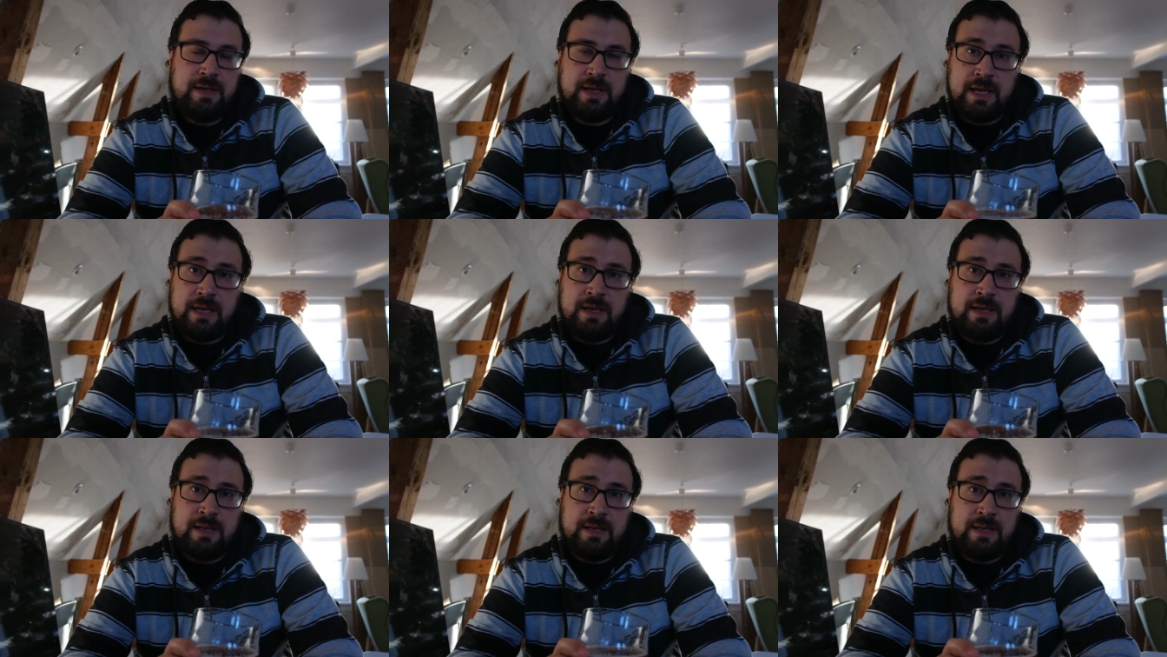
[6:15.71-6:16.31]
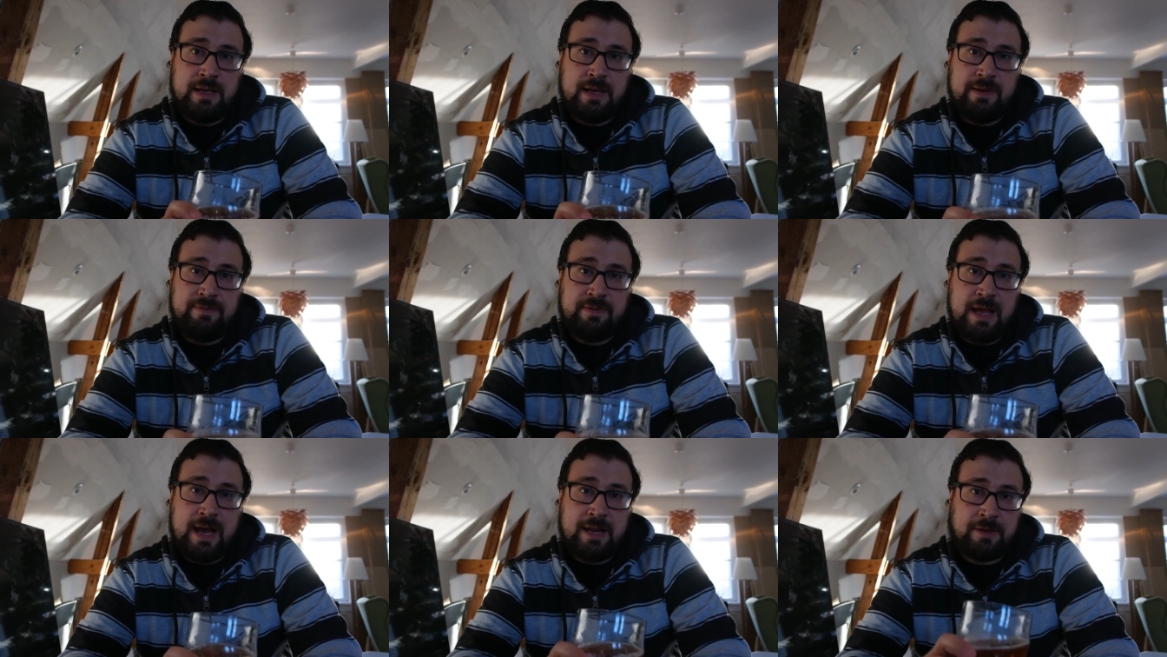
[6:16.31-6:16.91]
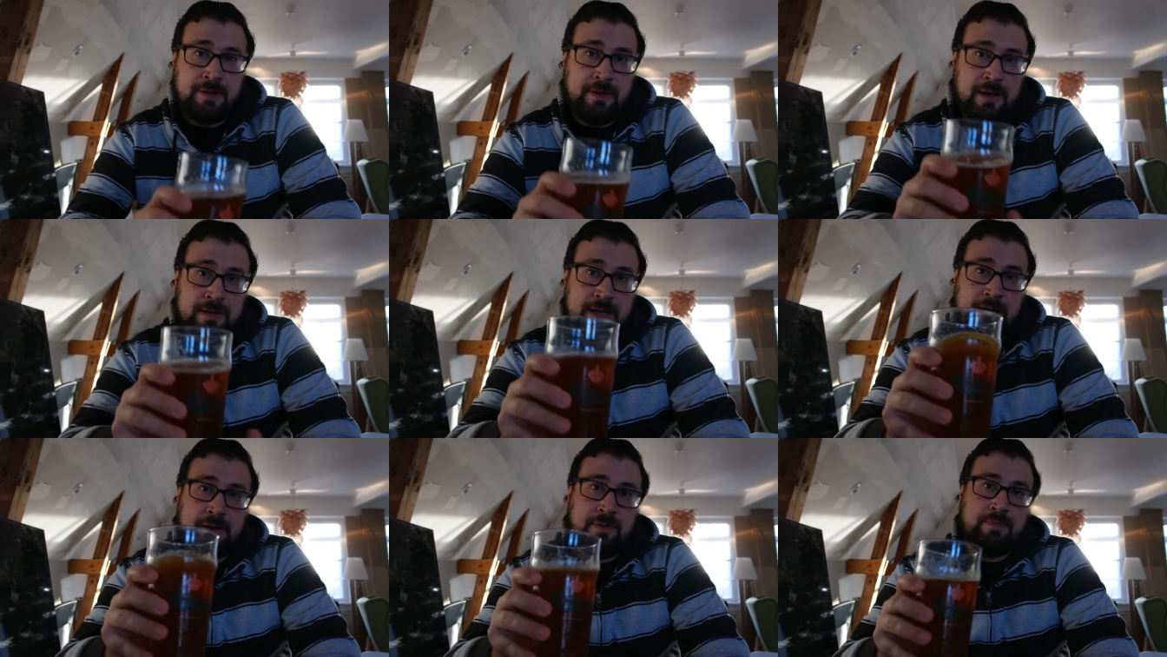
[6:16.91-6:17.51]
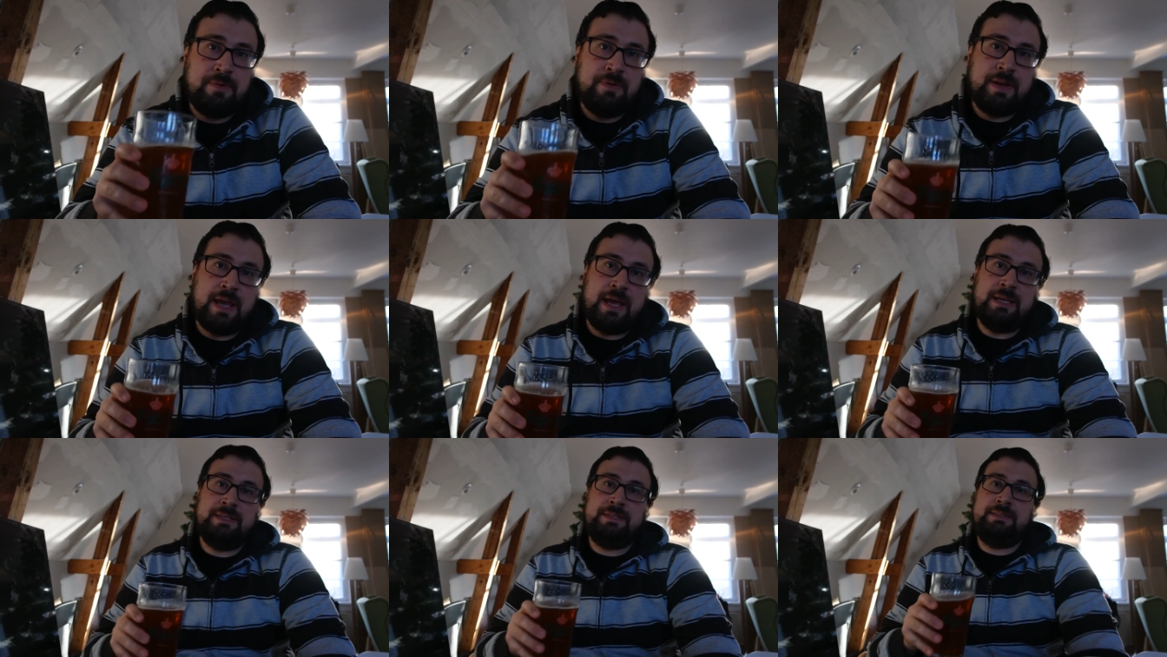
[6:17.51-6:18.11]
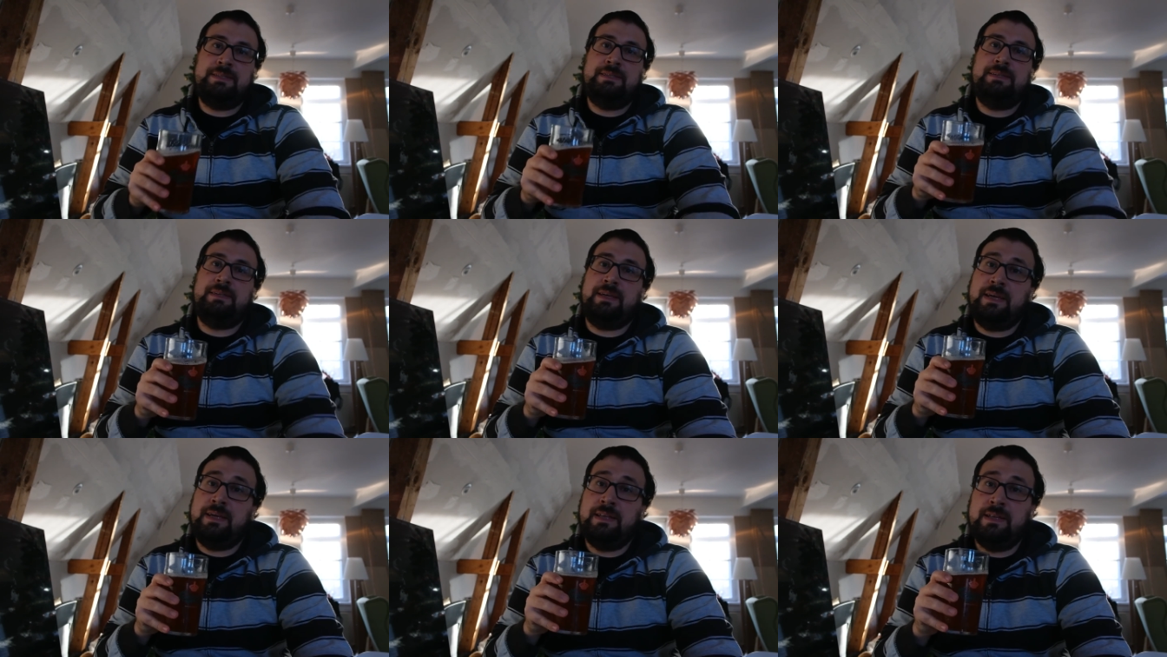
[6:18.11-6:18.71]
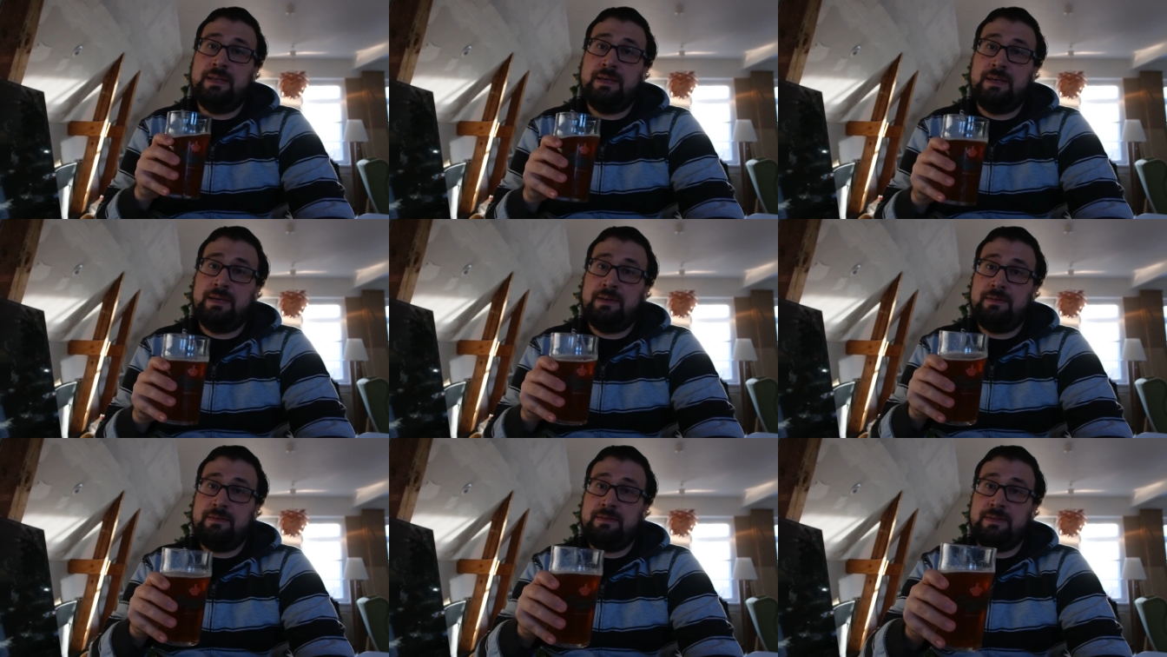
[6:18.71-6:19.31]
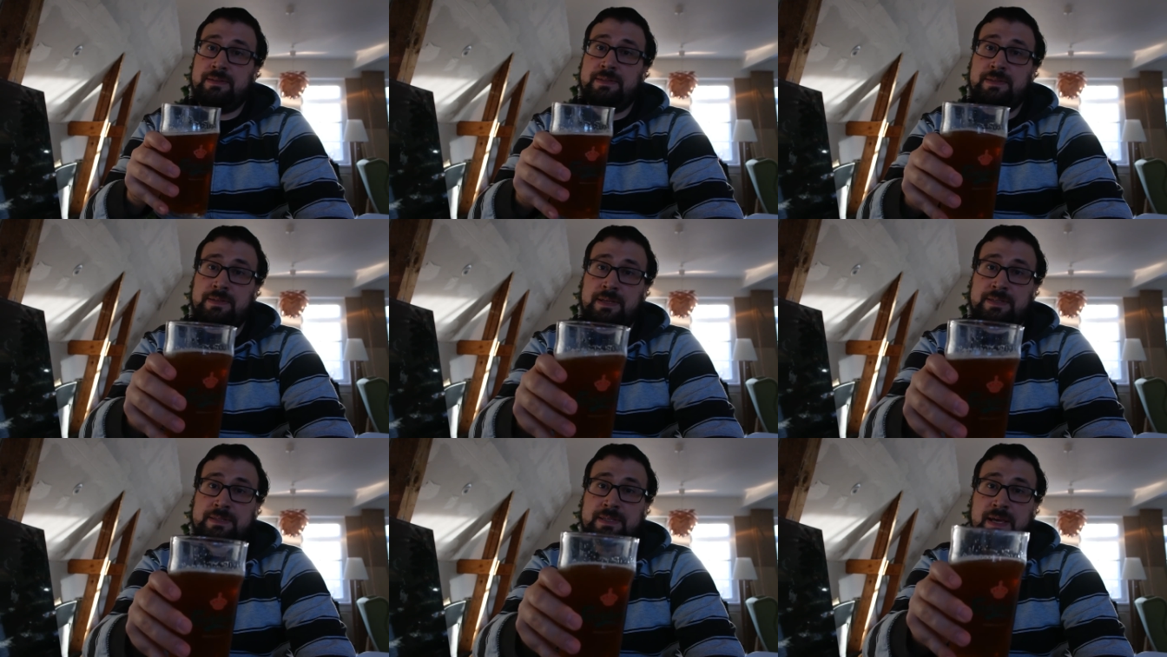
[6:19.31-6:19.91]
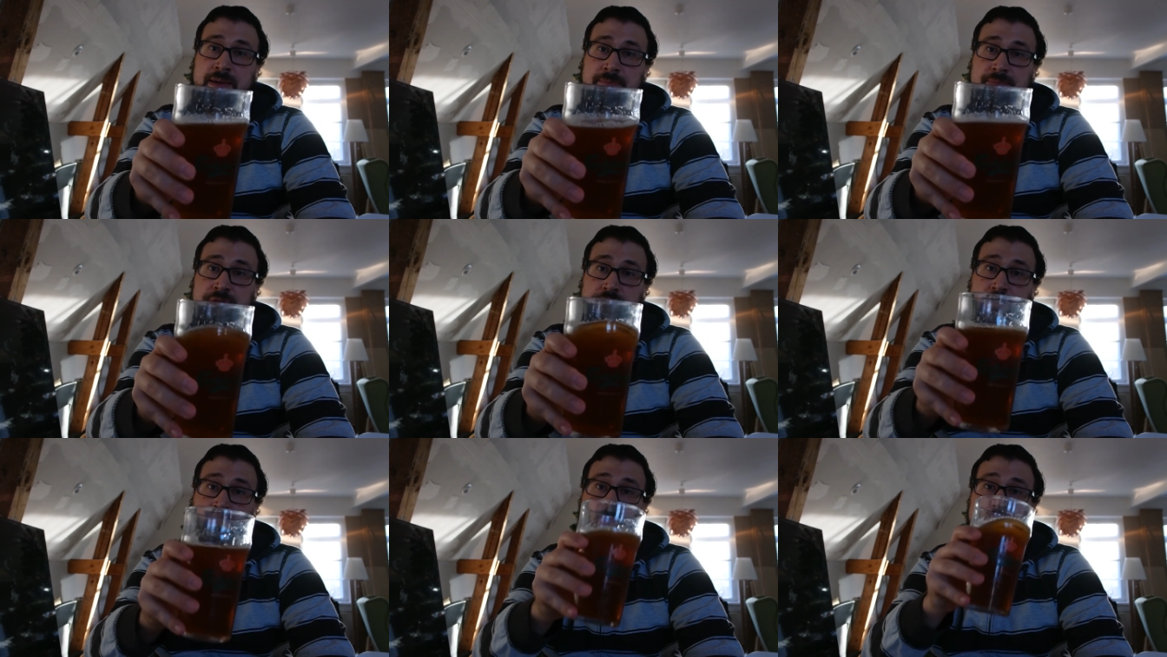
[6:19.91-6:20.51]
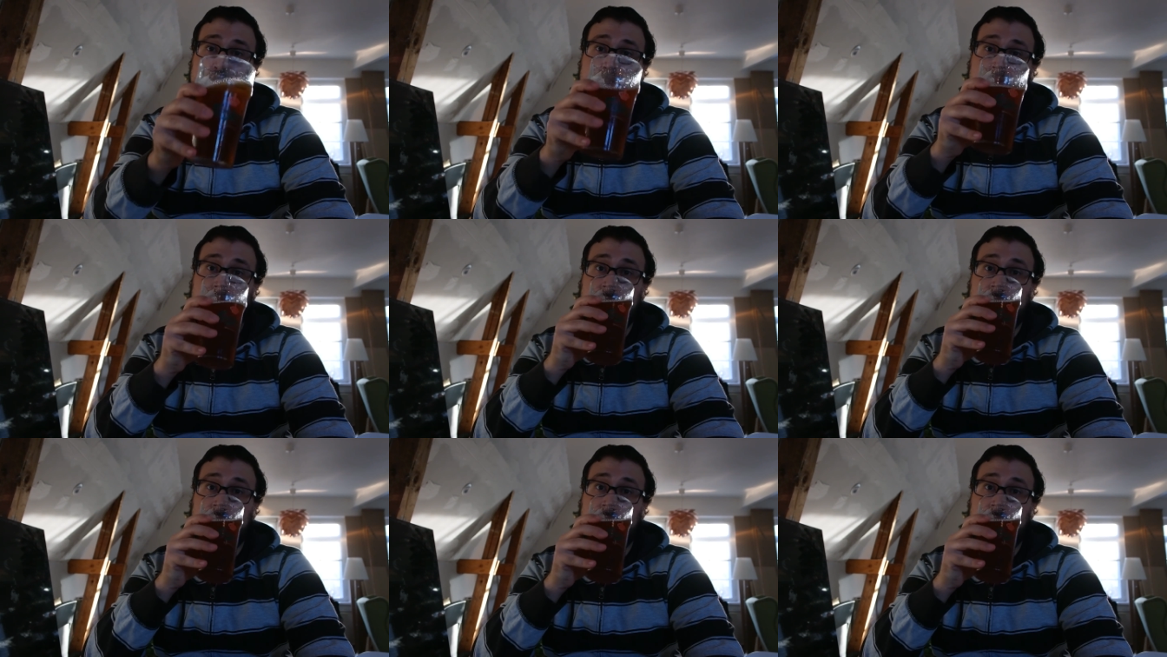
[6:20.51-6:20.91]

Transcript: And uh, if not, good luck on your brew days. And uh, until next time, cheers.